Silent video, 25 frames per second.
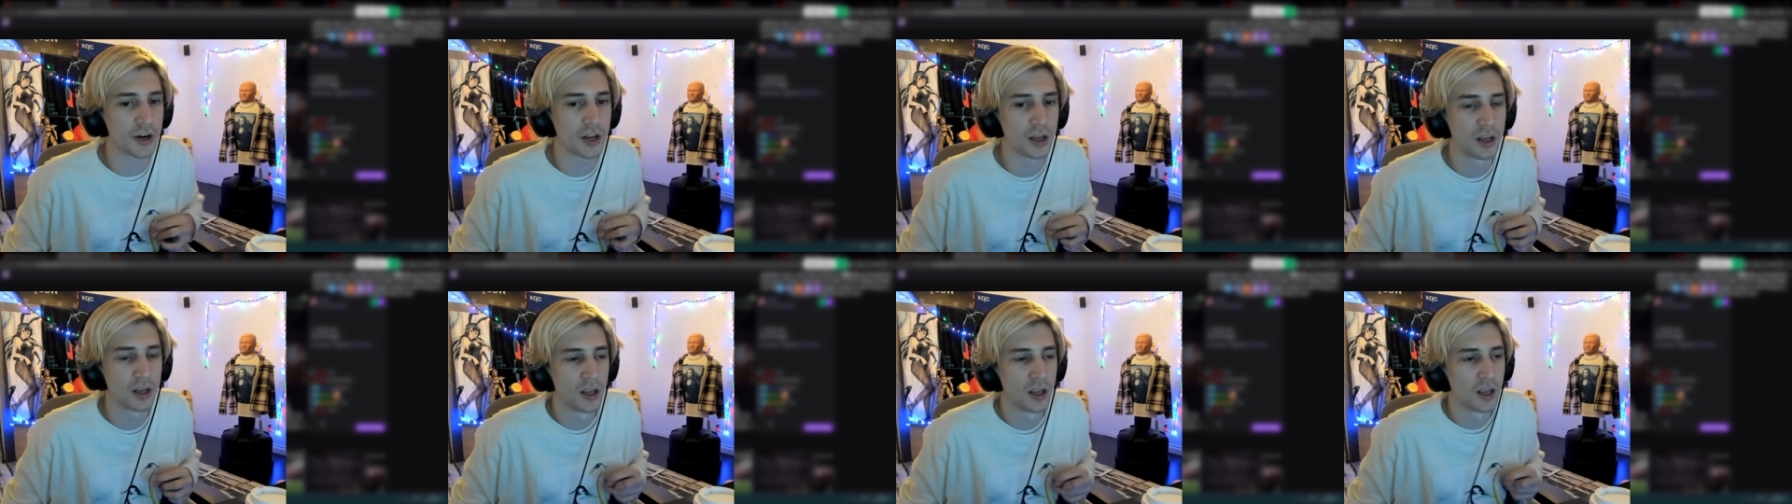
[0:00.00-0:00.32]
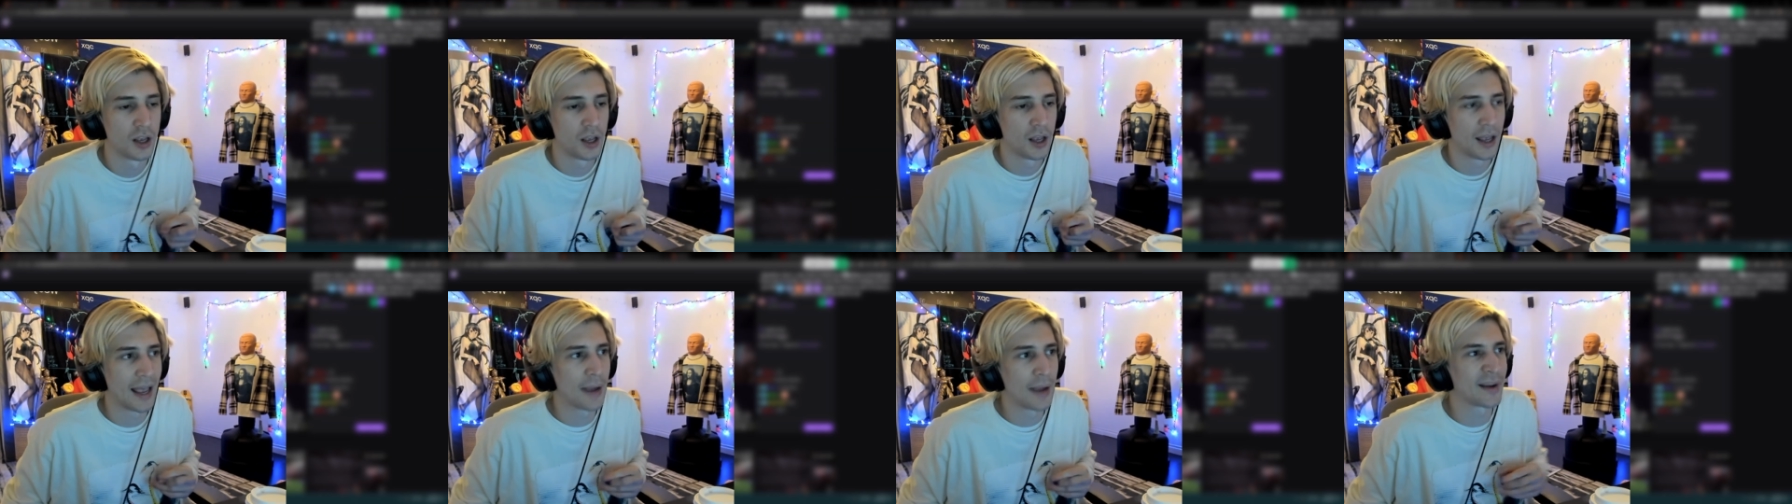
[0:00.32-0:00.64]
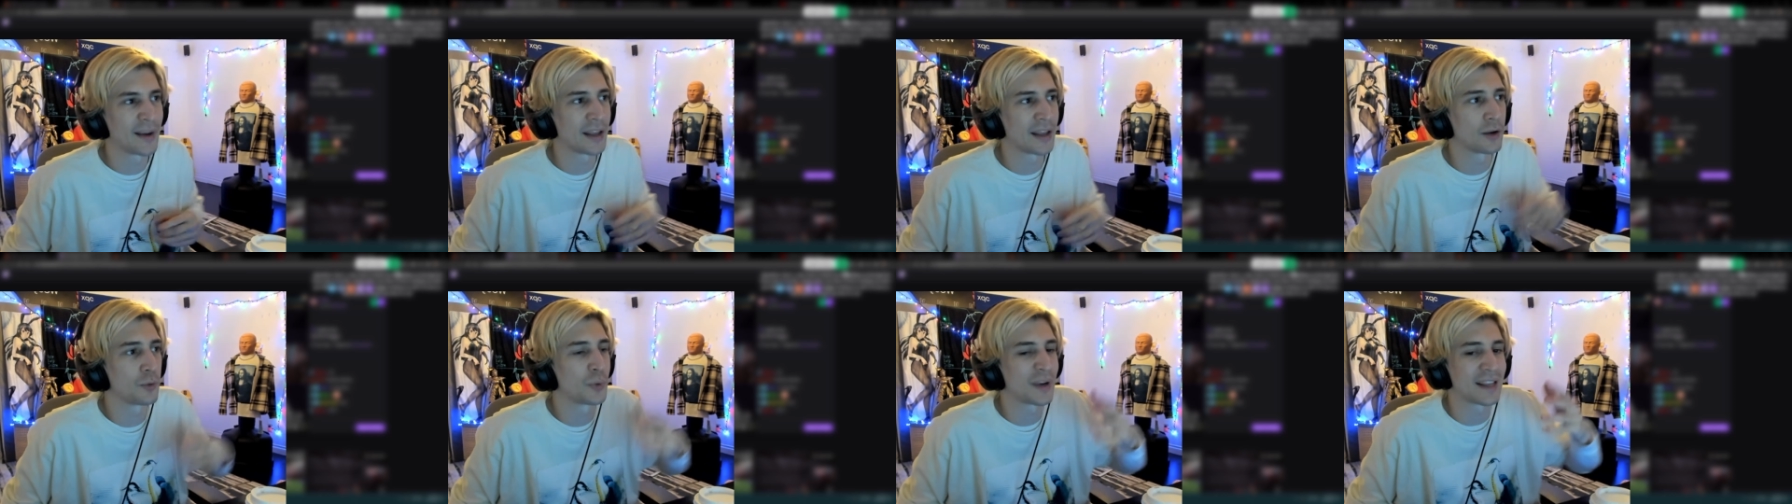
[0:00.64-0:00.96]
And we
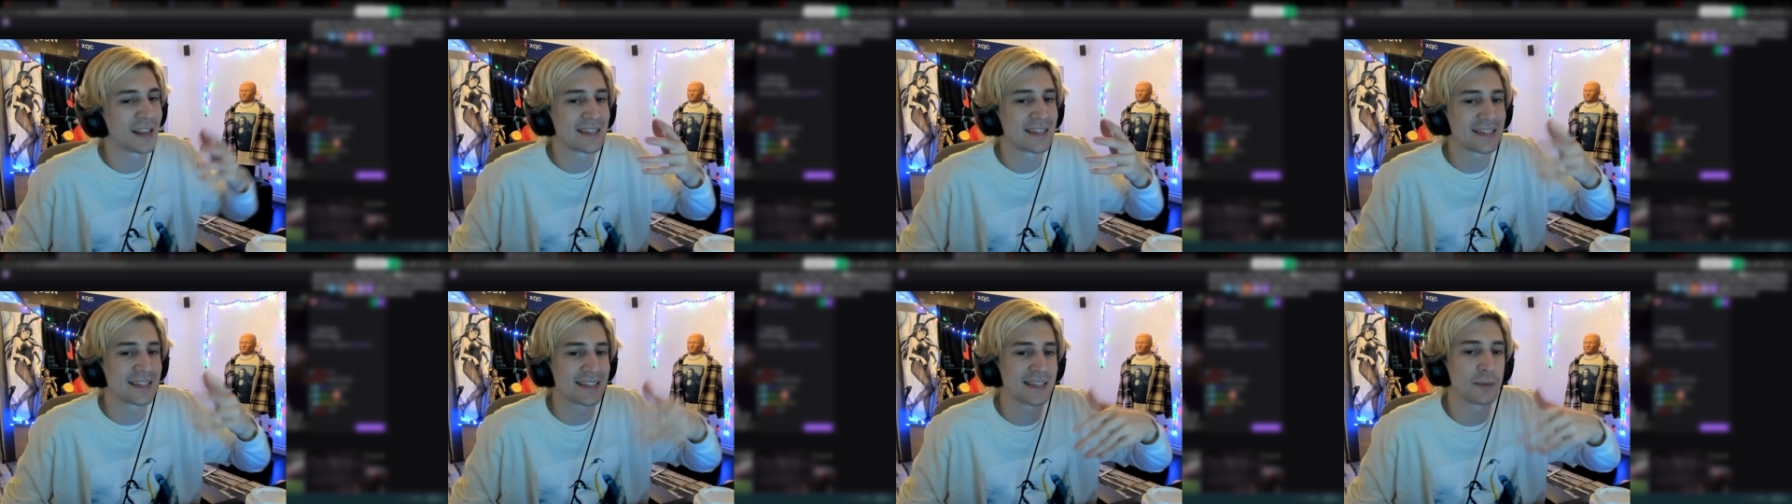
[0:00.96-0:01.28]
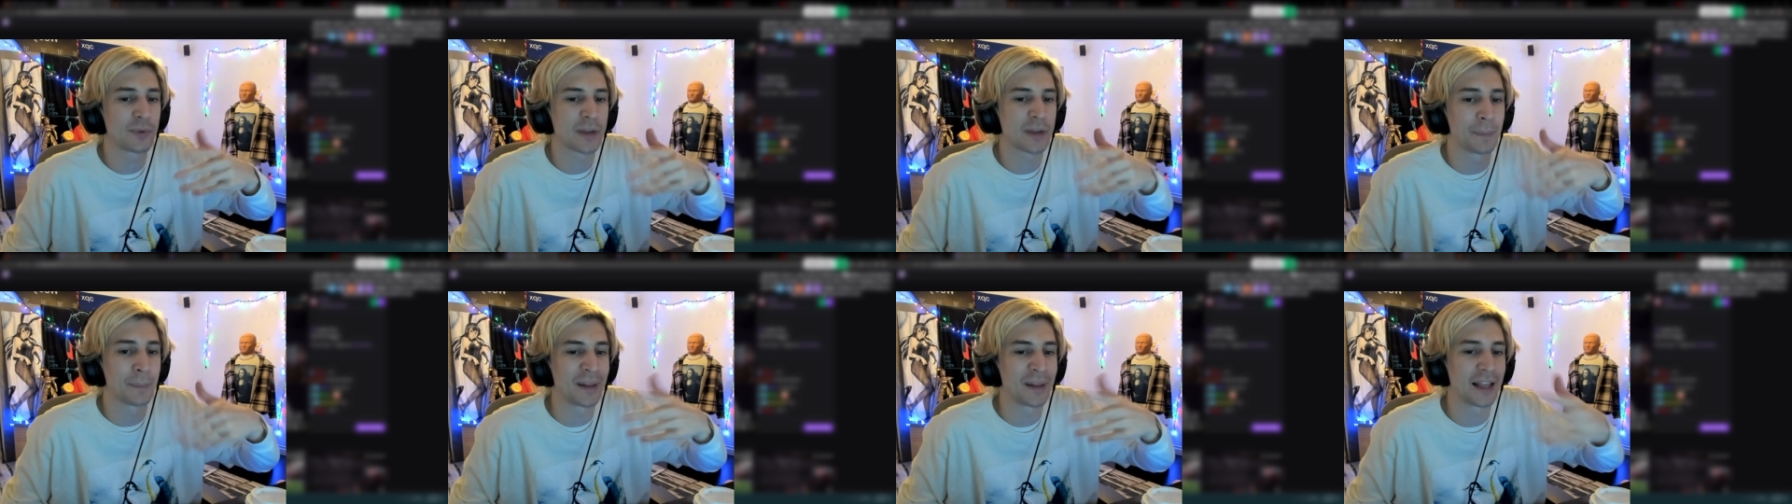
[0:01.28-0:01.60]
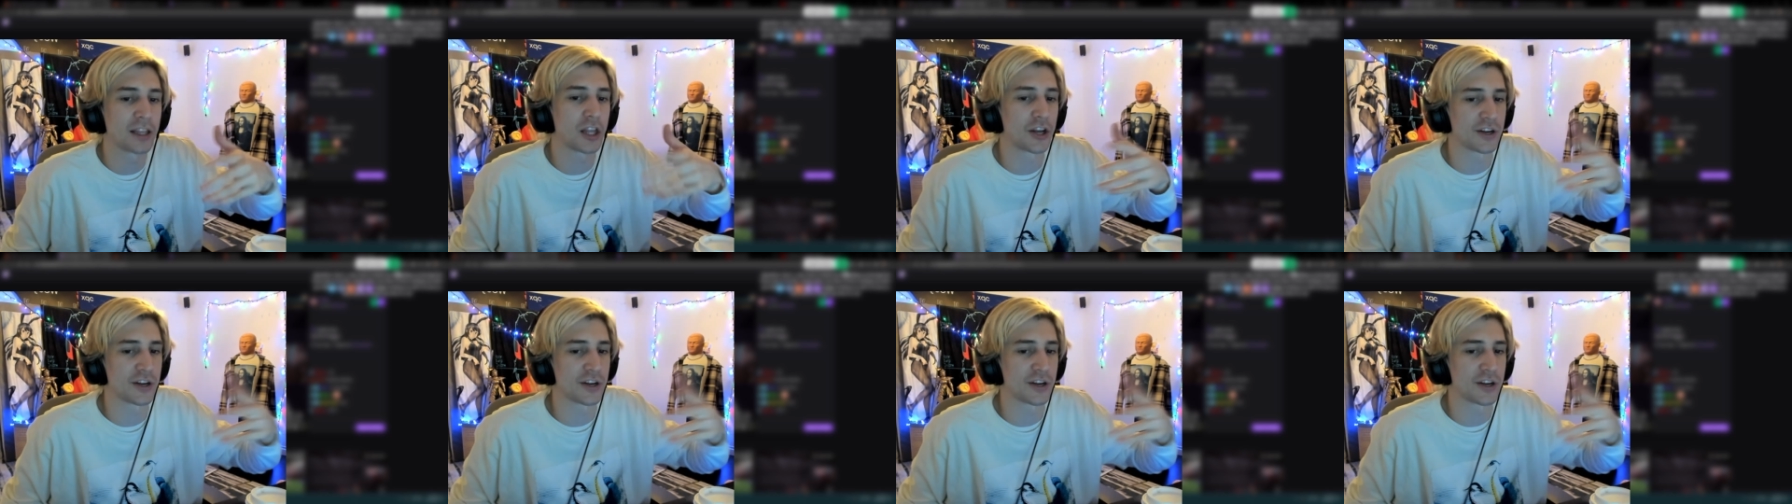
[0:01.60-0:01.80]
could we could see we could play a lot of